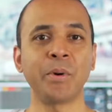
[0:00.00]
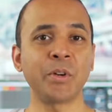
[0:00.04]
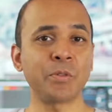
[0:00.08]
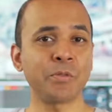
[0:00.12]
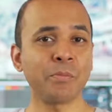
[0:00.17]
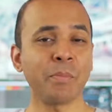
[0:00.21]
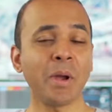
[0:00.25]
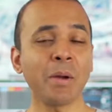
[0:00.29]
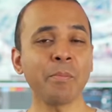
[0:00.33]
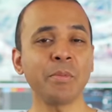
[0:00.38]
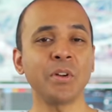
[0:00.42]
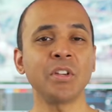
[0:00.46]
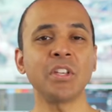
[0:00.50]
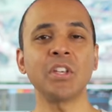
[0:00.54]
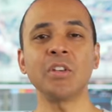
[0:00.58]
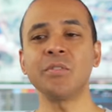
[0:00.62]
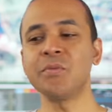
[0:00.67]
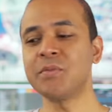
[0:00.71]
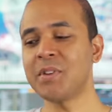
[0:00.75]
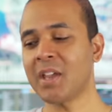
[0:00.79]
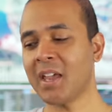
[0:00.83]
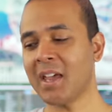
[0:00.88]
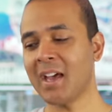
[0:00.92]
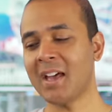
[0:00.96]
but remember
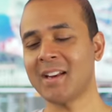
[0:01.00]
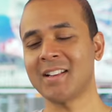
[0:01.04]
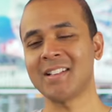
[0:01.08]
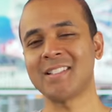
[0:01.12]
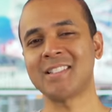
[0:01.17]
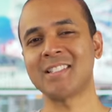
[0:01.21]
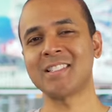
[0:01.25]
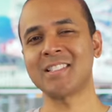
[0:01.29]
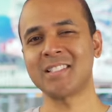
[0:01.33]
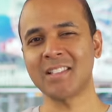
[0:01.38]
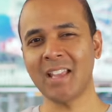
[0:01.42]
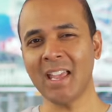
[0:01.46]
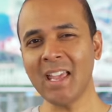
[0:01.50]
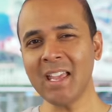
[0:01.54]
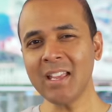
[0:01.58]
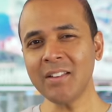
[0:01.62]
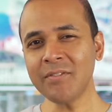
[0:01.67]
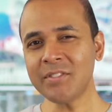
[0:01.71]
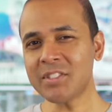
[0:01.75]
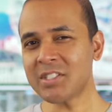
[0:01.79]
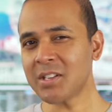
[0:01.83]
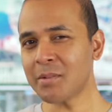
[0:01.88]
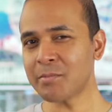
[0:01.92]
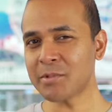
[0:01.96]
you've kind of
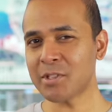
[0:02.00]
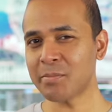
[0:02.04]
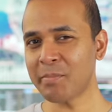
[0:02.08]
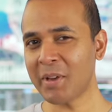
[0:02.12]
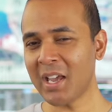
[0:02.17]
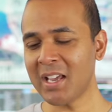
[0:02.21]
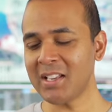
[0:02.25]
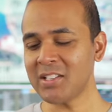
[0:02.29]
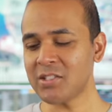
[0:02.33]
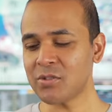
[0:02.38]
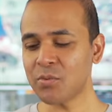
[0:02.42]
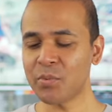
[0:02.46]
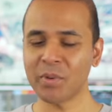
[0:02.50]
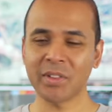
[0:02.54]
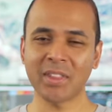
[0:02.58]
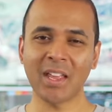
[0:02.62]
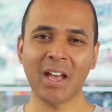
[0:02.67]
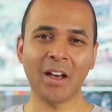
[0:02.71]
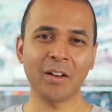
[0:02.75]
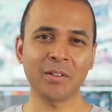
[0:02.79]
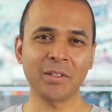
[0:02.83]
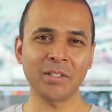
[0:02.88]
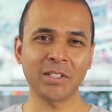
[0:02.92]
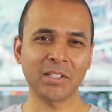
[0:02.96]
saved some space
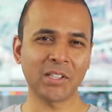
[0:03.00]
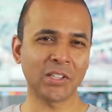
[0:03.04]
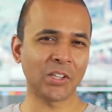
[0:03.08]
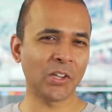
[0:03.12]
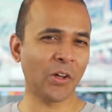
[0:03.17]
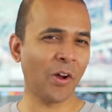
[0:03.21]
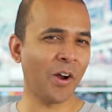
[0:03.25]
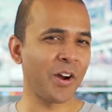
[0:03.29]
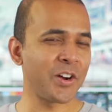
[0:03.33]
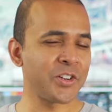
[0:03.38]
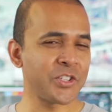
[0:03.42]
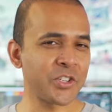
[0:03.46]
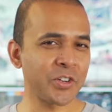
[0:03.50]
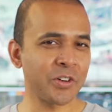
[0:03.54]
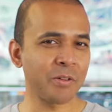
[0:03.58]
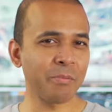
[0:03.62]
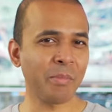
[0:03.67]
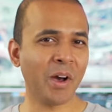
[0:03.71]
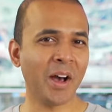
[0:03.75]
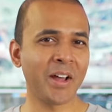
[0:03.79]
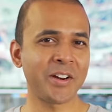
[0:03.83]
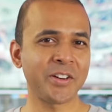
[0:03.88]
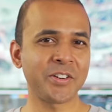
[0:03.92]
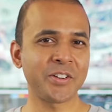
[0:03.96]
without larger
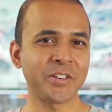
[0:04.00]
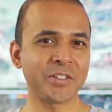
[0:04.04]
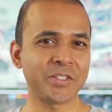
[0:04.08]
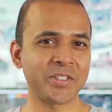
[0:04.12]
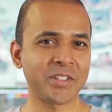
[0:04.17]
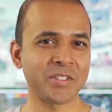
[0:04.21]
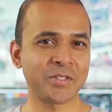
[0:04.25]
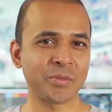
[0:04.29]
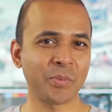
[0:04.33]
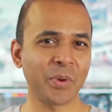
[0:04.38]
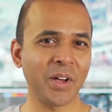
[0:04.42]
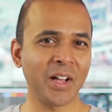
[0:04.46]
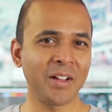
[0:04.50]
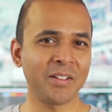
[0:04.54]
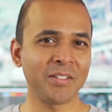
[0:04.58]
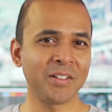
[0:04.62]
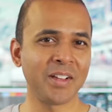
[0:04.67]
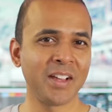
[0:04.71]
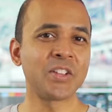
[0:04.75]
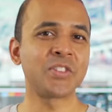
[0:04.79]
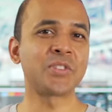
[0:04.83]
monitors as well.